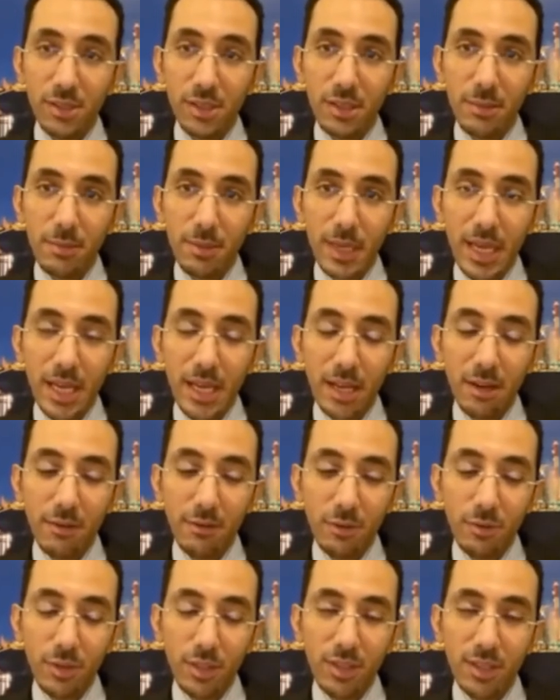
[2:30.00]
the beginning
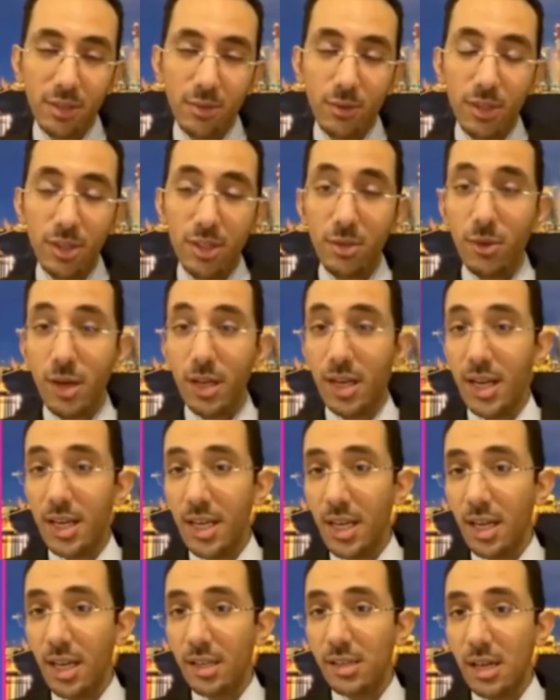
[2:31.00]
of 2021. And
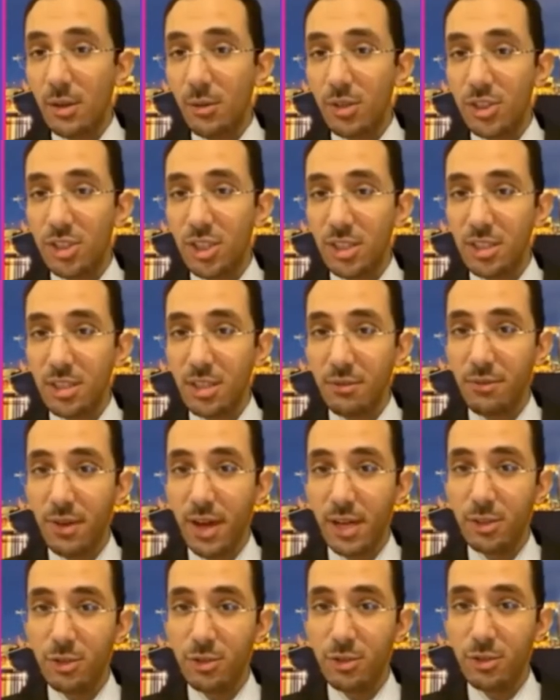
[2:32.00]
here I would justify two